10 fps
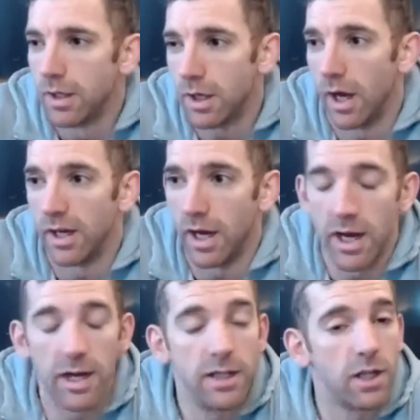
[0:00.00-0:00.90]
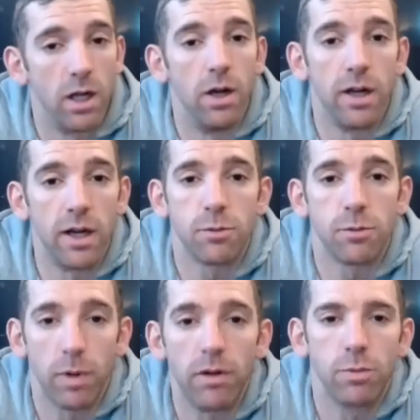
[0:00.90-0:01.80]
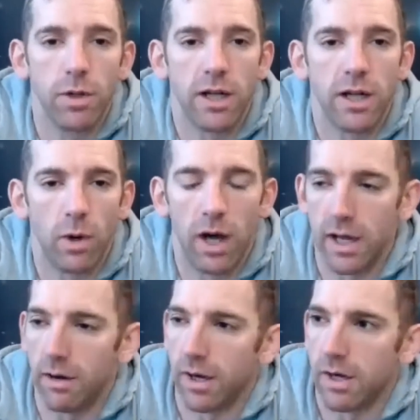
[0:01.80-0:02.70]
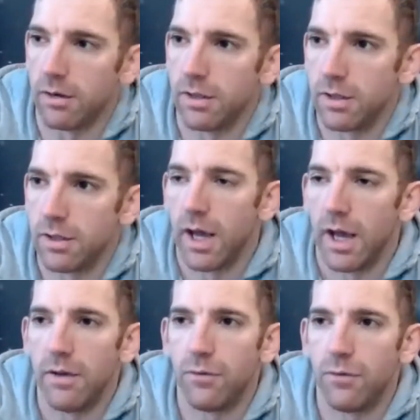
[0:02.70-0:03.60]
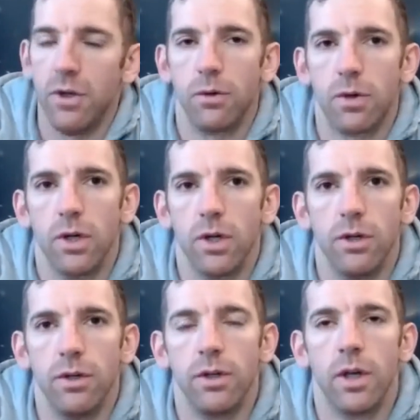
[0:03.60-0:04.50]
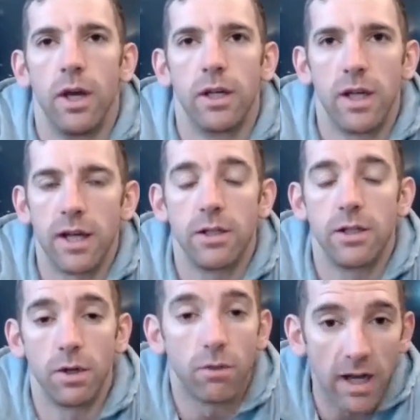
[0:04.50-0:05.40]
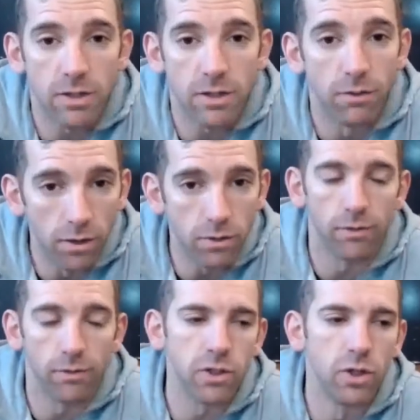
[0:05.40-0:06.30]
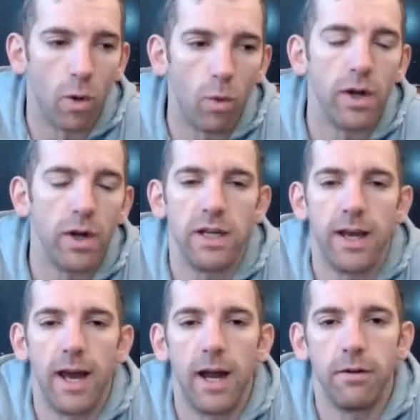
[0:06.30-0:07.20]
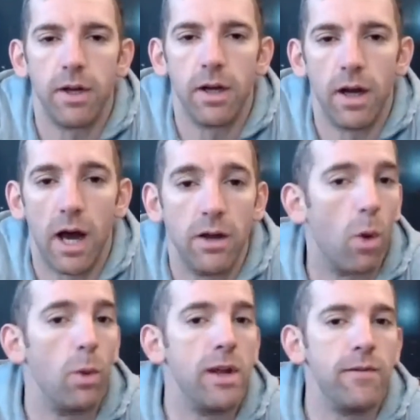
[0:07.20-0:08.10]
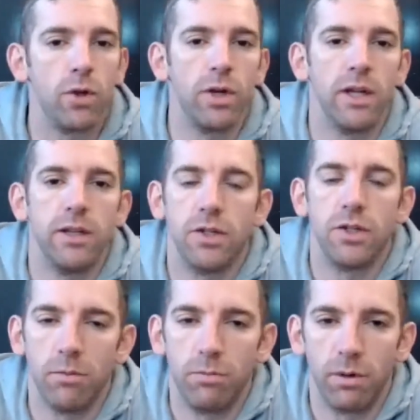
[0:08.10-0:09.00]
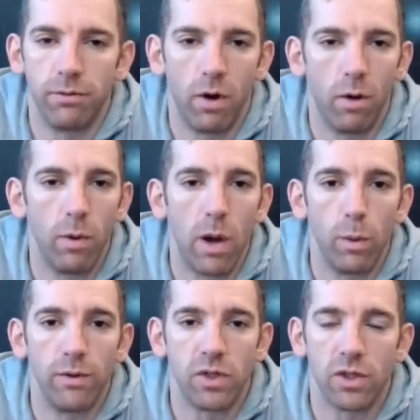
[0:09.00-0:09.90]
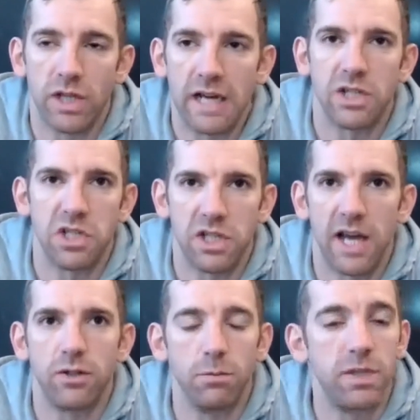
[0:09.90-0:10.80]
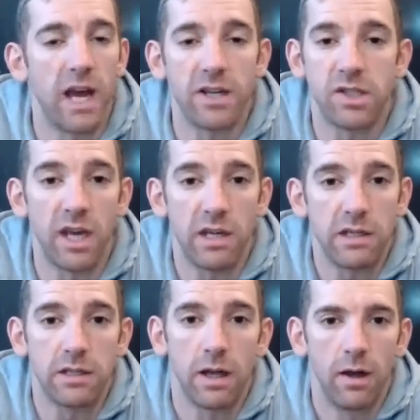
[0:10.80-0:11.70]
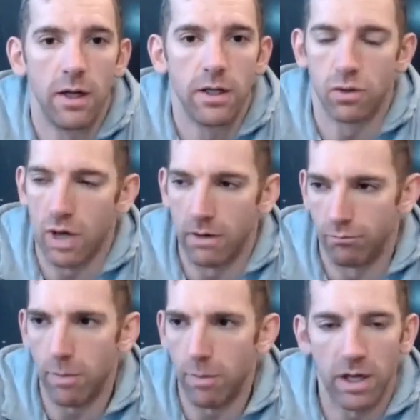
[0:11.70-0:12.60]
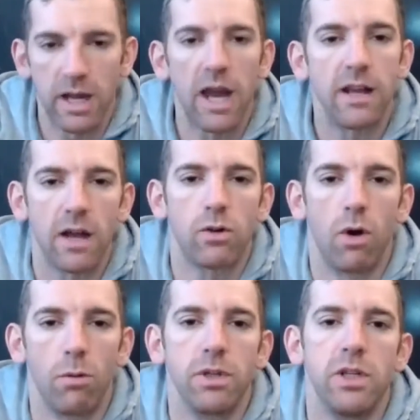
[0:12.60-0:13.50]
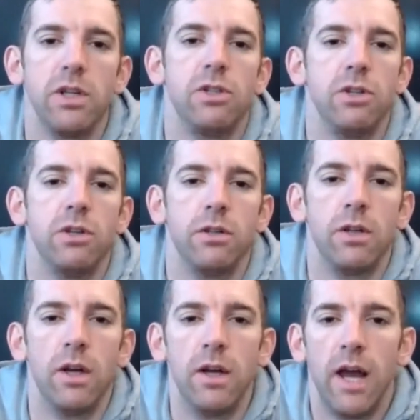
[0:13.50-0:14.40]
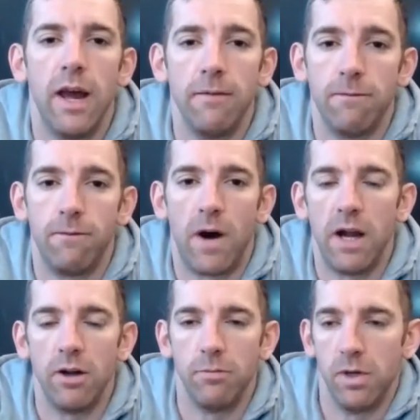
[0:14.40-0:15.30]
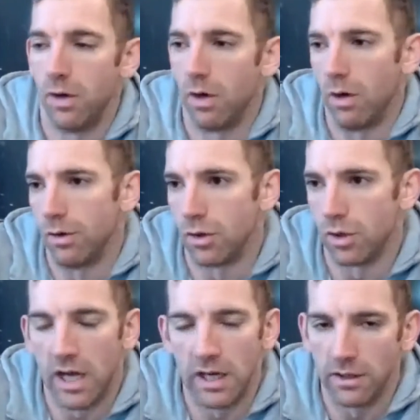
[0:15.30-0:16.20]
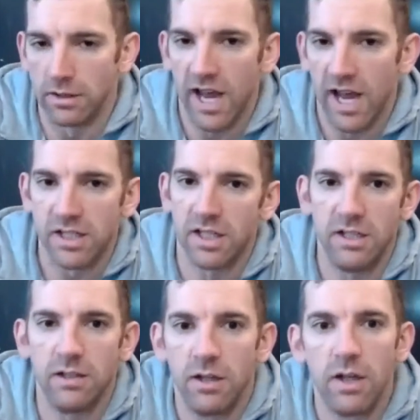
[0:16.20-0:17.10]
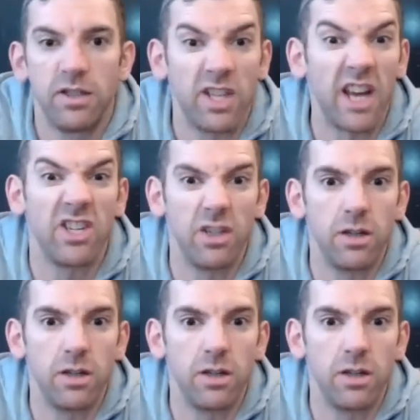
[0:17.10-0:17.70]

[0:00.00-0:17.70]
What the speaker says: It is a learning experience, but that's why I reckon you can get to a grassroots, or if there's not one in the area, I know we've done it in the gym before where we've just actually set up test days to try and replicate that competition environment, or just that little testing session.